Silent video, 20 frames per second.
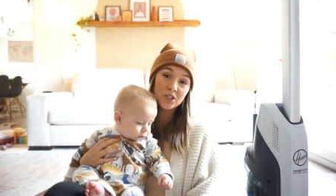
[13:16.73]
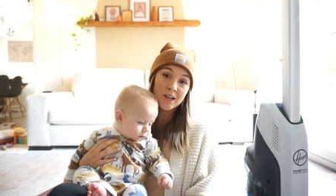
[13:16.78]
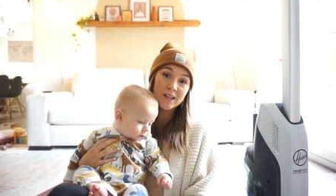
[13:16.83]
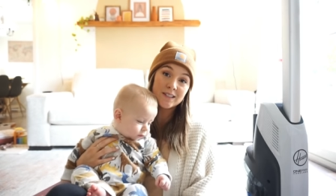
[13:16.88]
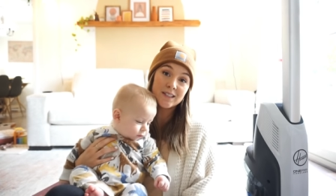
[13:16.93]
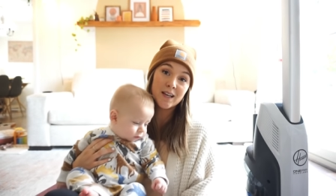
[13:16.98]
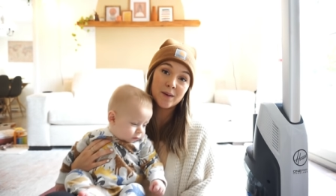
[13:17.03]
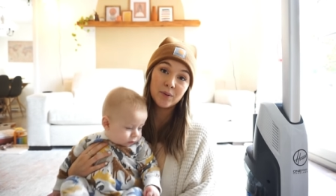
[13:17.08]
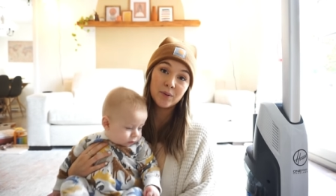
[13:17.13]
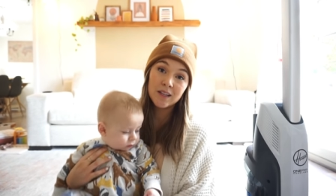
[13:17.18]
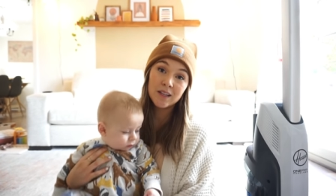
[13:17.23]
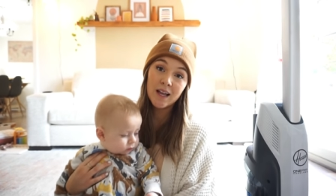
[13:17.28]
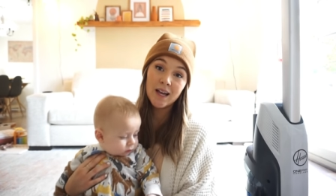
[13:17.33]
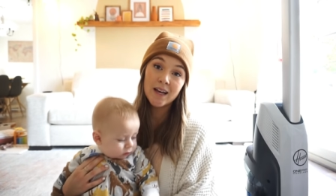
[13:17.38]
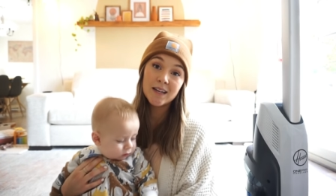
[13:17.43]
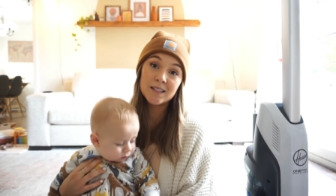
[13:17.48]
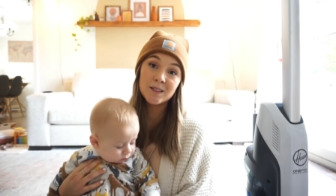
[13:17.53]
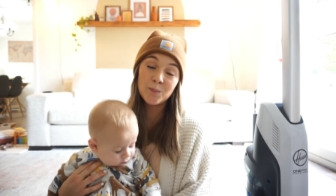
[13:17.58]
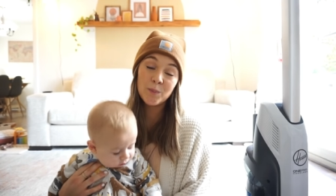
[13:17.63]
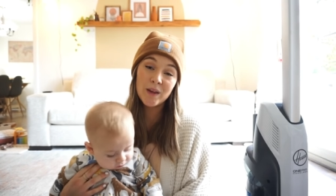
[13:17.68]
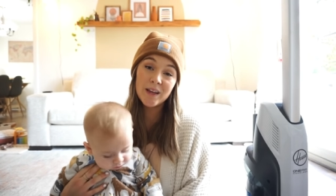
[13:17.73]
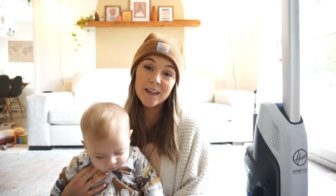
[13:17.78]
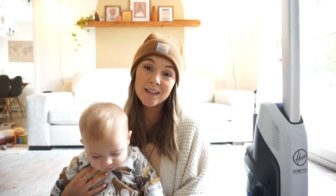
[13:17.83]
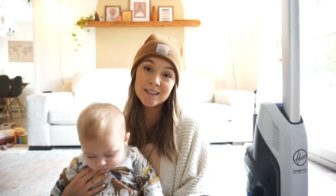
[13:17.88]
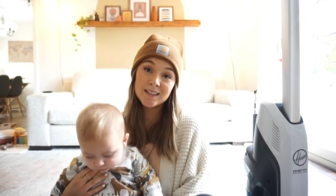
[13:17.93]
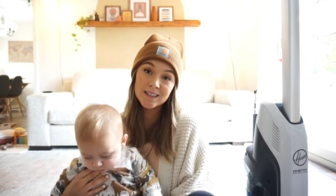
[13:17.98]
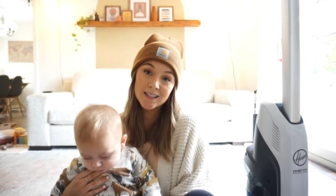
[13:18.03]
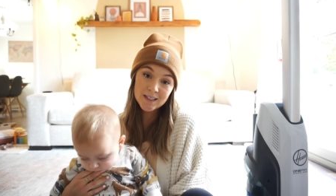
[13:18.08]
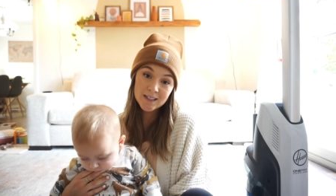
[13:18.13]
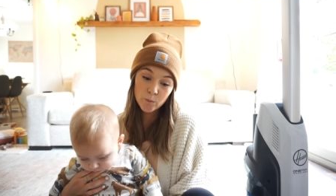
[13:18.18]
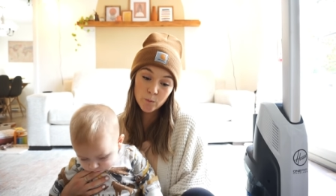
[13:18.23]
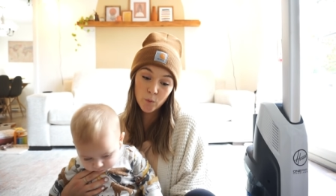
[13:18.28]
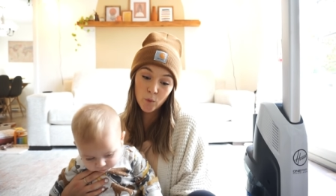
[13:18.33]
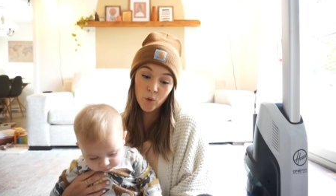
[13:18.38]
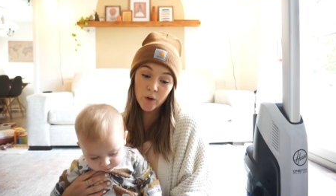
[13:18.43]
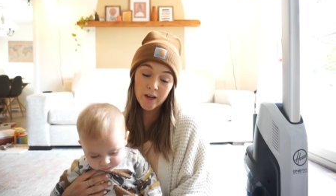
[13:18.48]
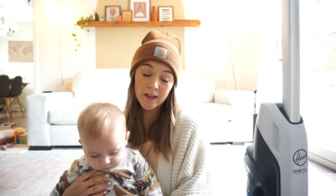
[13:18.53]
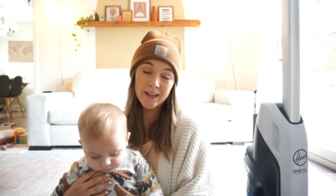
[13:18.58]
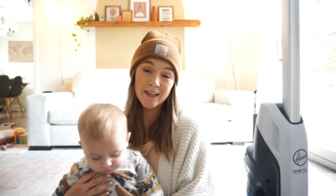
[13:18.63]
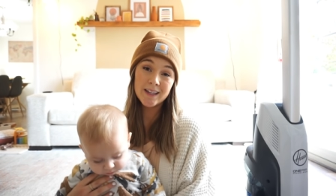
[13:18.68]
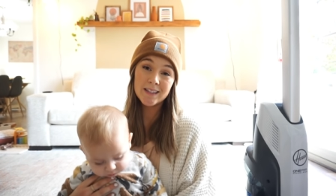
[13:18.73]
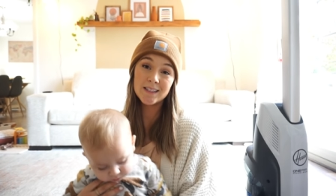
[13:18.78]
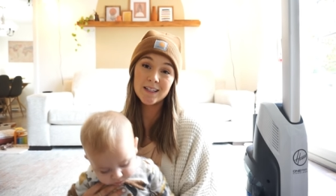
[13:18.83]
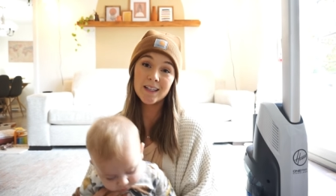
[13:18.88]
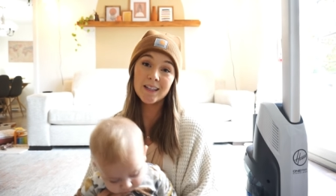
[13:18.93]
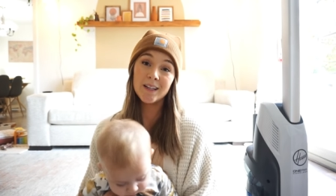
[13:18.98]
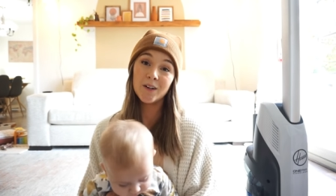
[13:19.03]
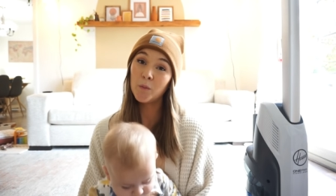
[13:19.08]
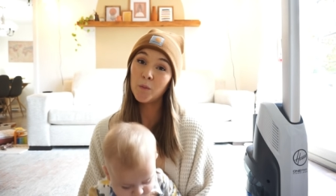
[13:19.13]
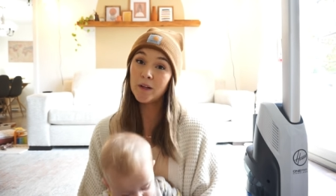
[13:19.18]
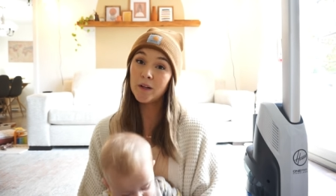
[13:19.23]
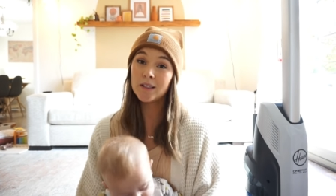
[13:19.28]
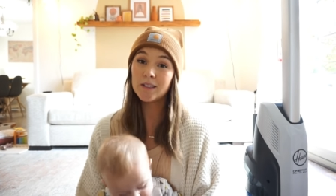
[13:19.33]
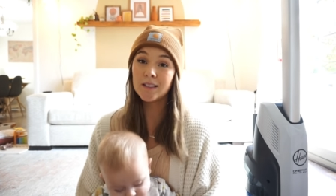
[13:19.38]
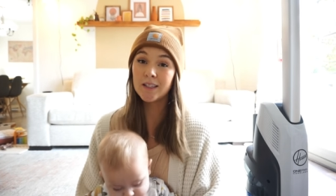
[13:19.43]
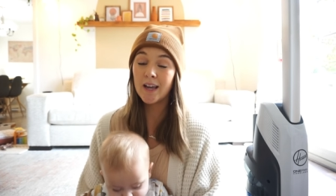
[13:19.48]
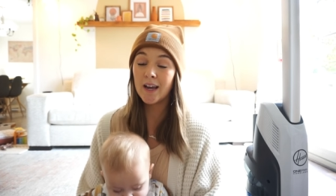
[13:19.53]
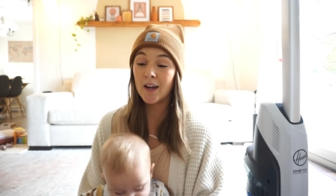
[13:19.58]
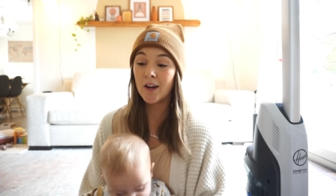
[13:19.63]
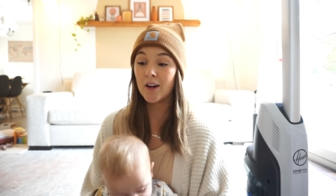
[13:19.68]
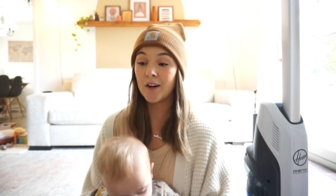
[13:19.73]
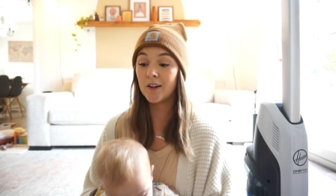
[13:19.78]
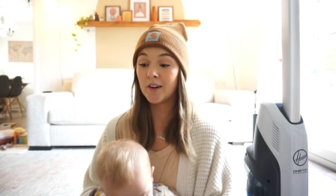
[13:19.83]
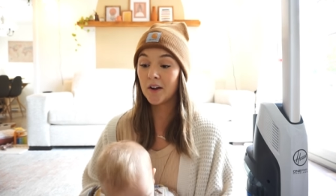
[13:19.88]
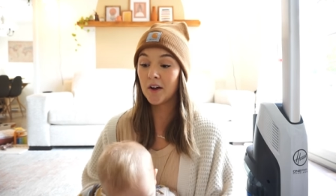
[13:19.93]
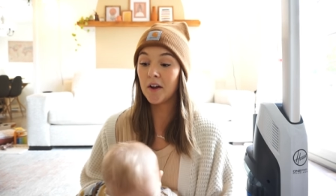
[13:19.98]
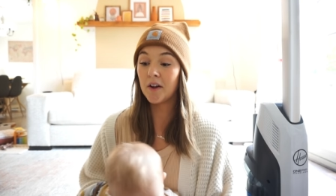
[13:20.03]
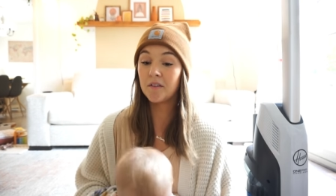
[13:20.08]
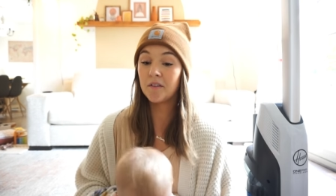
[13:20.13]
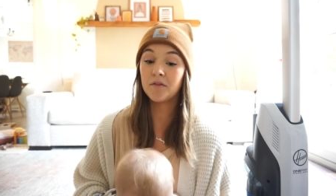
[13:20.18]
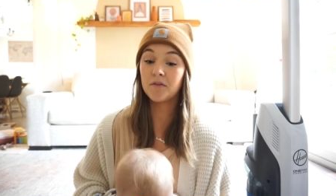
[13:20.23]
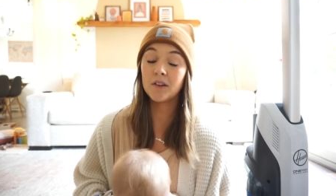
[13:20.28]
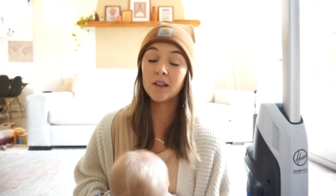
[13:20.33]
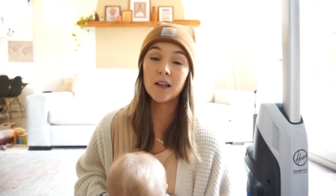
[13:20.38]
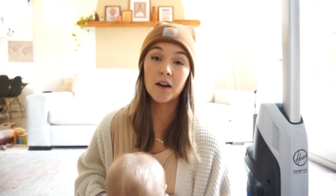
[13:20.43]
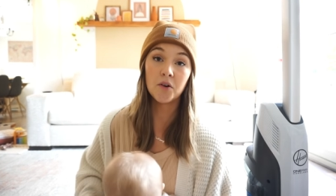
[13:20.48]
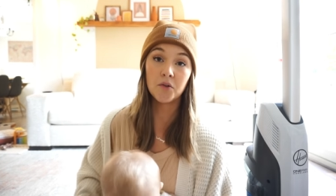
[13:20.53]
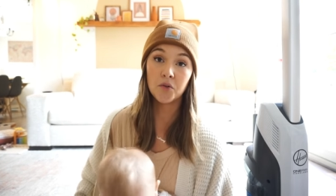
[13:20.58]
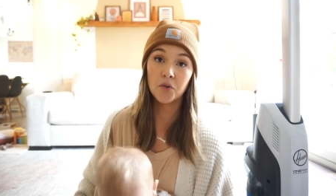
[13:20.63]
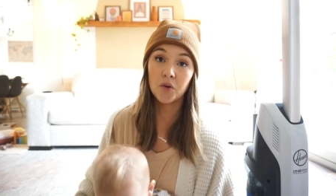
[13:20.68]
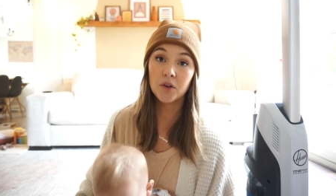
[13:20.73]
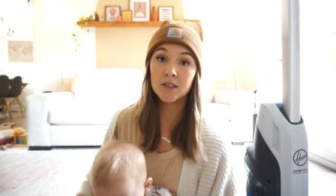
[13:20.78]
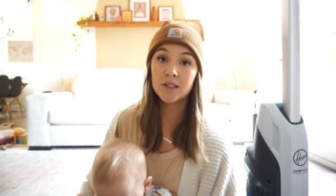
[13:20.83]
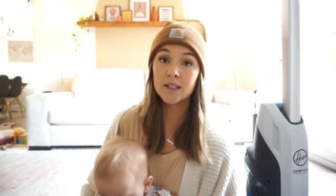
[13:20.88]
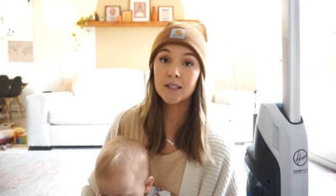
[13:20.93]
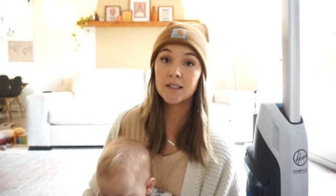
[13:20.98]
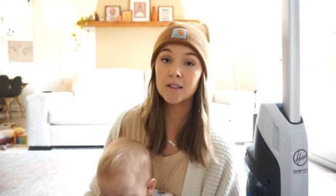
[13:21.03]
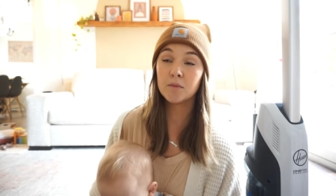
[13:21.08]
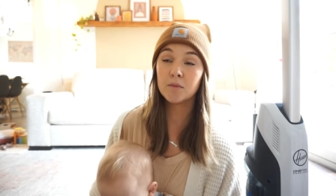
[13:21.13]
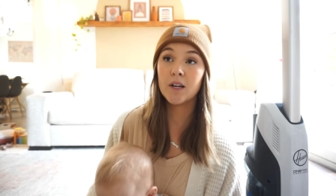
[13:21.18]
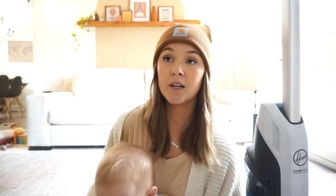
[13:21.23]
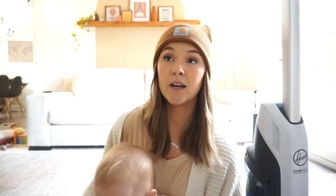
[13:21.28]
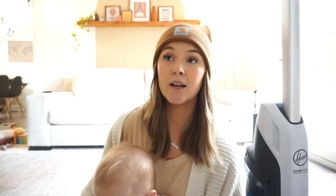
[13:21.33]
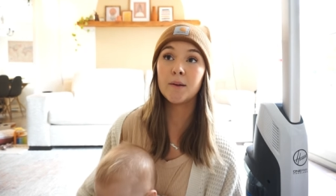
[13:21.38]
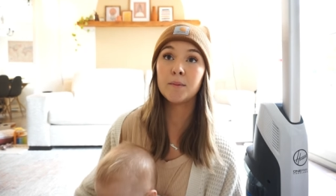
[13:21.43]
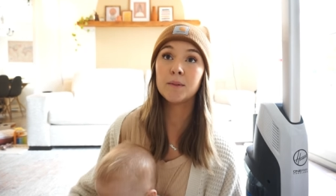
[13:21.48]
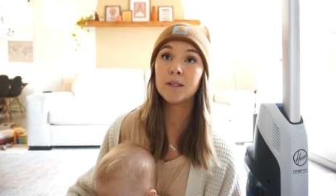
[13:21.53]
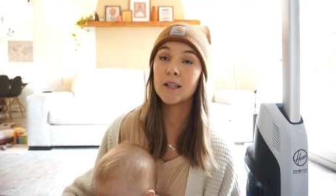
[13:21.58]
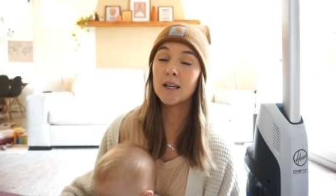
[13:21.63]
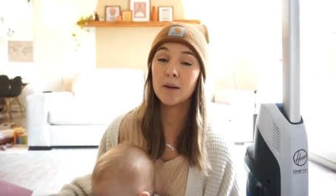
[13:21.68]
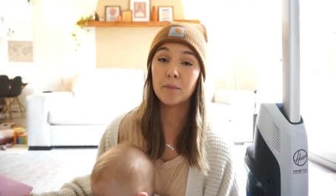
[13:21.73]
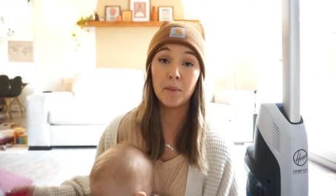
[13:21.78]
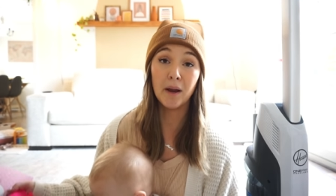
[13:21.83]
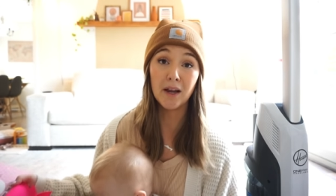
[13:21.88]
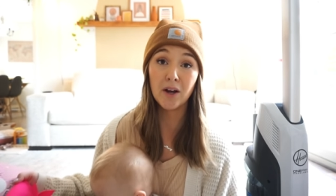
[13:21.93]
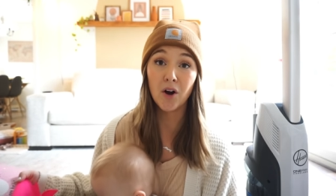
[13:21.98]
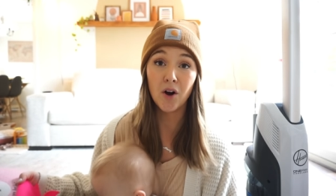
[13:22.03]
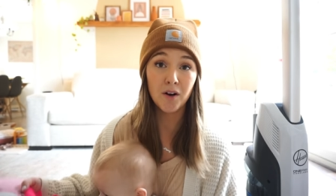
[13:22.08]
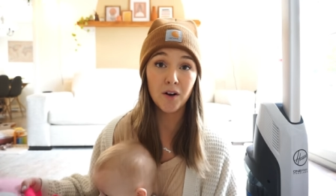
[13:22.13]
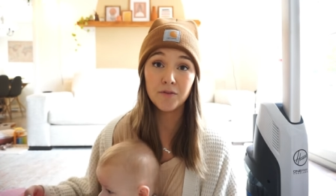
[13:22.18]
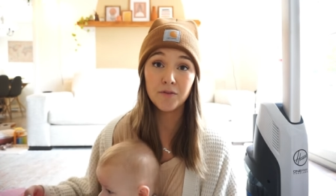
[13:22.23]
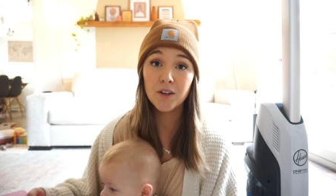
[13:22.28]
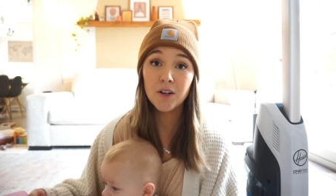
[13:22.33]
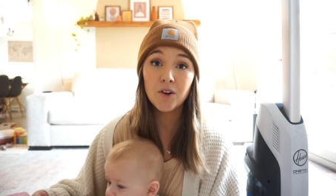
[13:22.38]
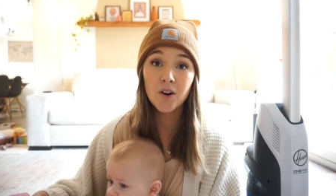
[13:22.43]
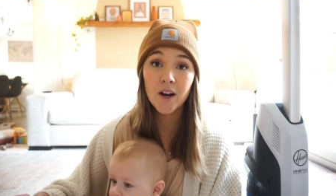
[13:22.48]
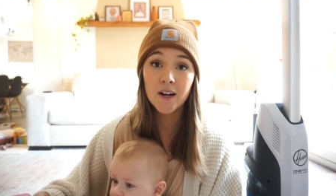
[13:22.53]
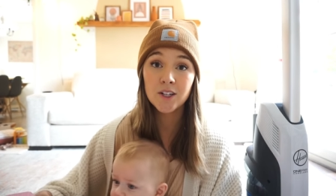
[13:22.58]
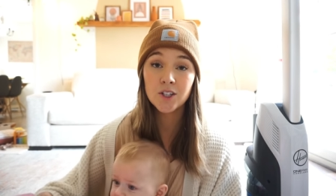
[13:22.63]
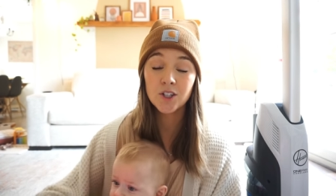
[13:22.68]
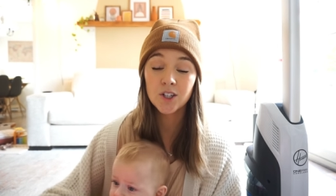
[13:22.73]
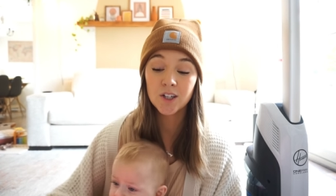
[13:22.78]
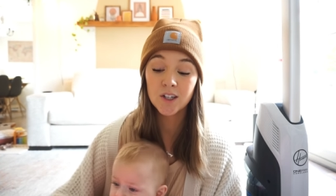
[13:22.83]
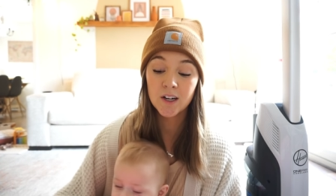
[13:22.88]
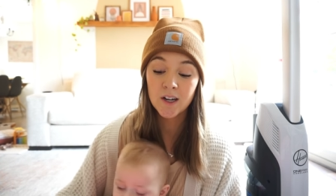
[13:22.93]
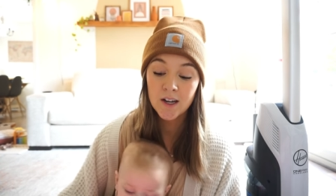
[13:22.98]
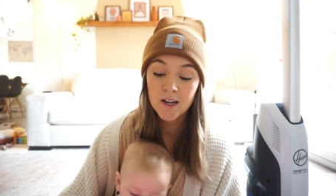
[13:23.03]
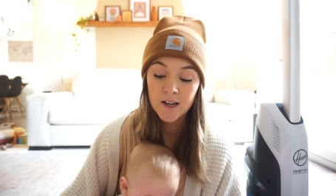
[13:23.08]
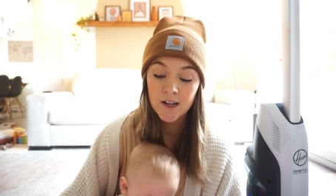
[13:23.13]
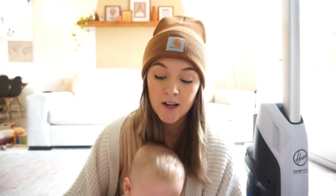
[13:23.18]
is a plus because this boy gets a little bit scared of loud noises sometimes, like my coffee grinder